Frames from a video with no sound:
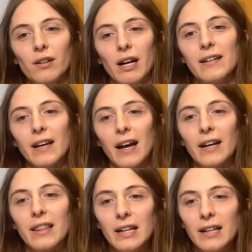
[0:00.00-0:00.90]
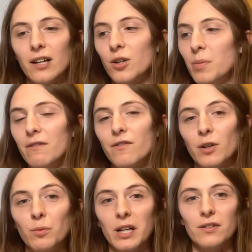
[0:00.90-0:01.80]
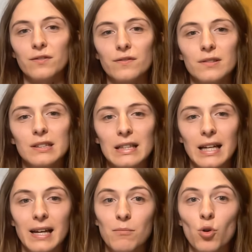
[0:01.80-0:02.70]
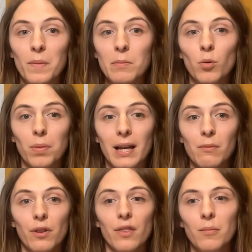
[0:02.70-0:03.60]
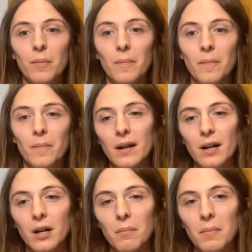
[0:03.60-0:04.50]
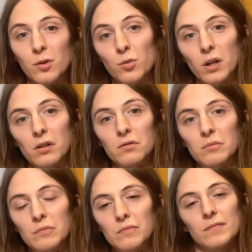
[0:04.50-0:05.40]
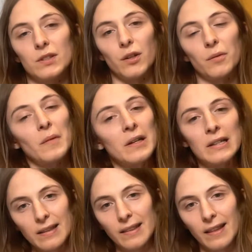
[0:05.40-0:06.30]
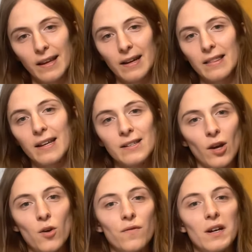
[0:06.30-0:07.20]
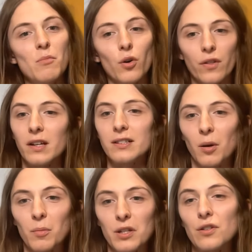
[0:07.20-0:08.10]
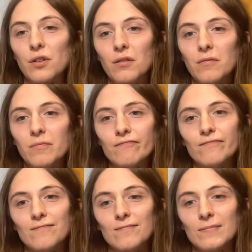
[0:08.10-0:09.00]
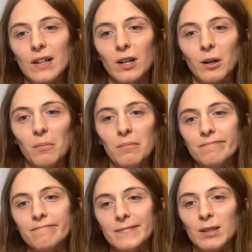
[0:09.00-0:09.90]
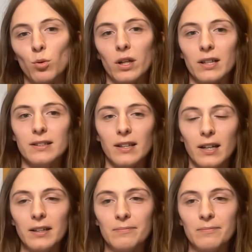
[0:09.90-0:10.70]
And and I think that could be a fun way of letting more people play with them um, as well. So there, there's hopefully more things coming soon. Um, is what I can say.